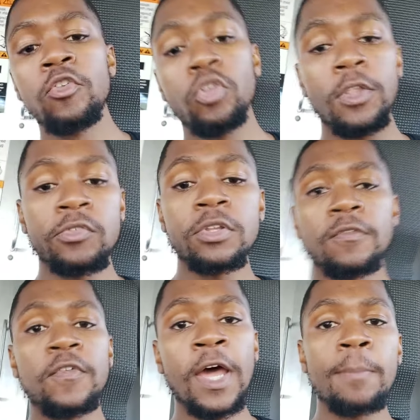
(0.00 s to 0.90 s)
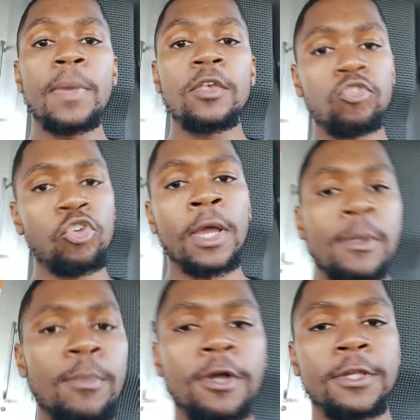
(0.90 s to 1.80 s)
So these are the five best
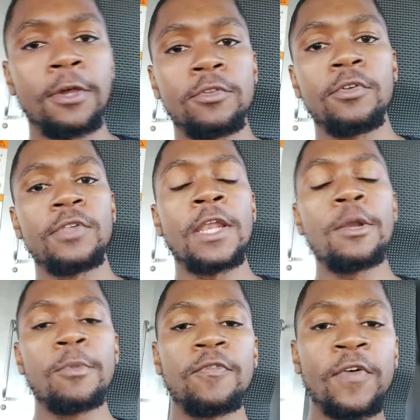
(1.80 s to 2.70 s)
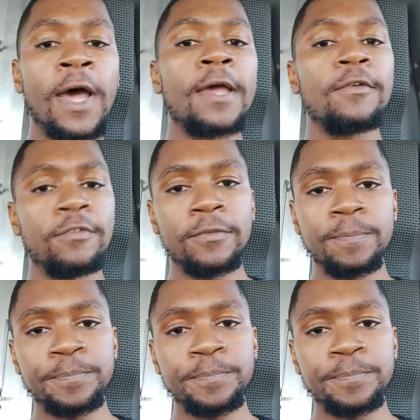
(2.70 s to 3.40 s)
Dragon Ball characters. At number five,